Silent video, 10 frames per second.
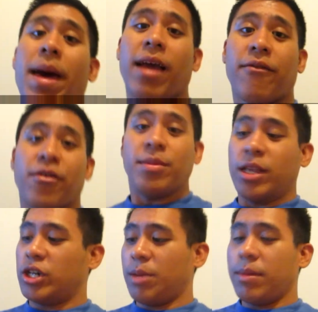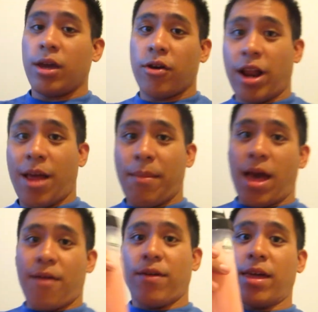back from the gym here, and I'm
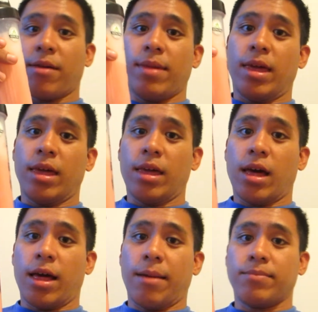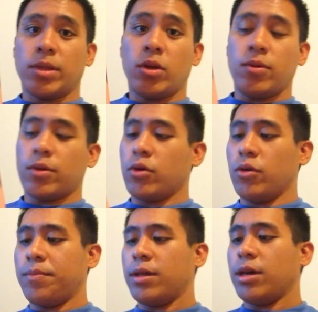having me 2
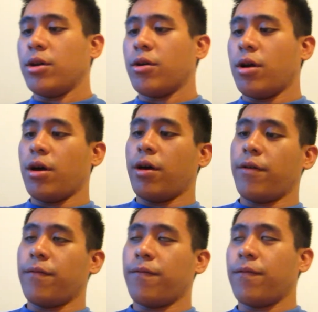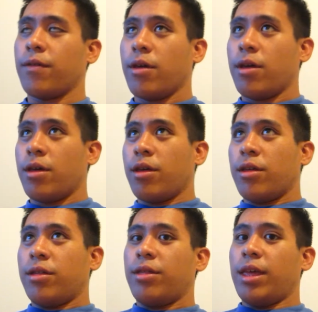scoops here of
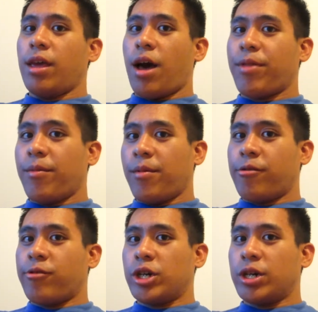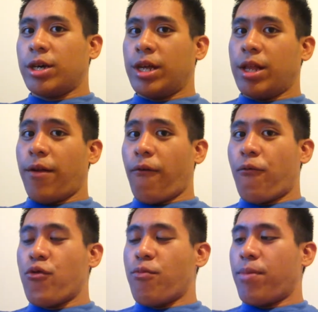the Optimum Nutrition
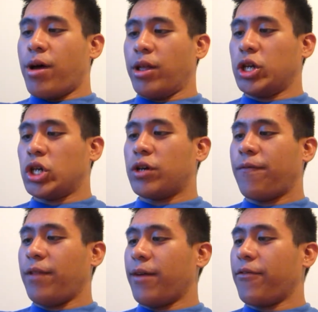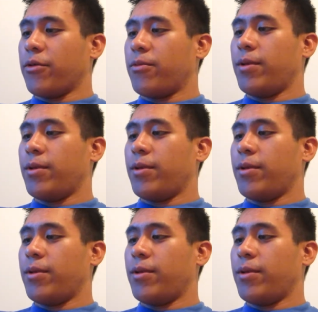Fruit Punch flavored